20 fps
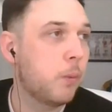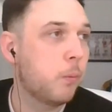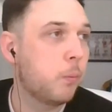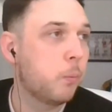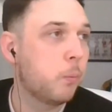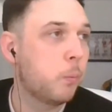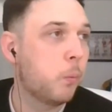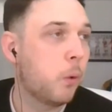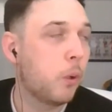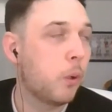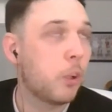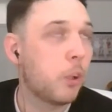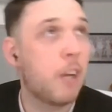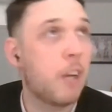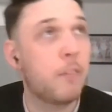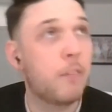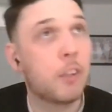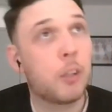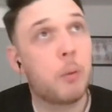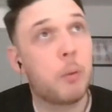What
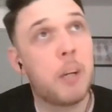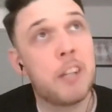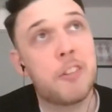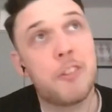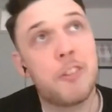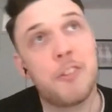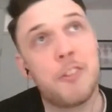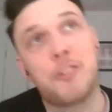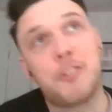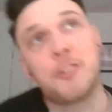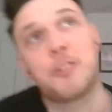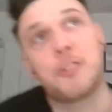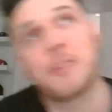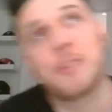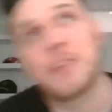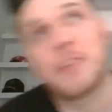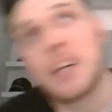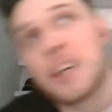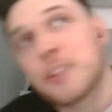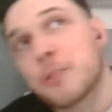other question should you
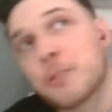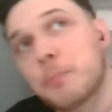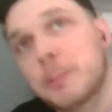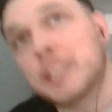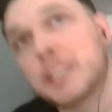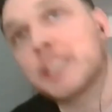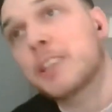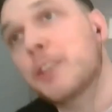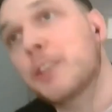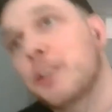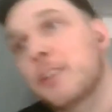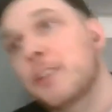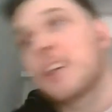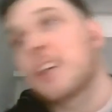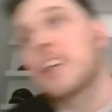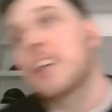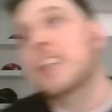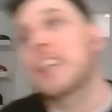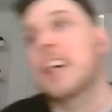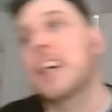have asked me? God,
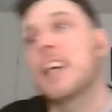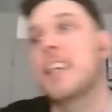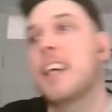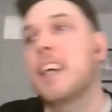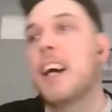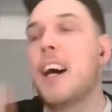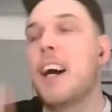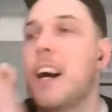okay.